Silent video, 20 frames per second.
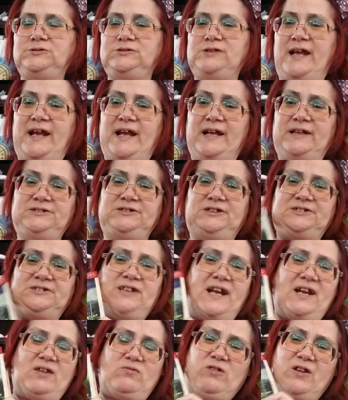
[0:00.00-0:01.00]
And this
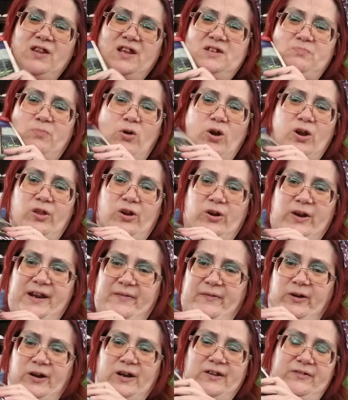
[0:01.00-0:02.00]
ain't really spoiler
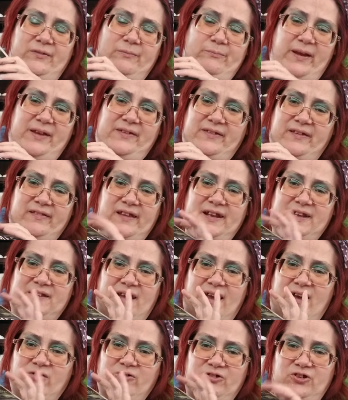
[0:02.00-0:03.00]
either because it basically
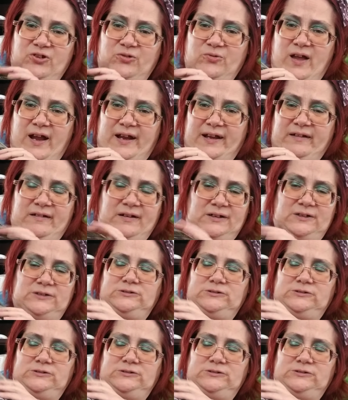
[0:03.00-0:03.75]
tells you like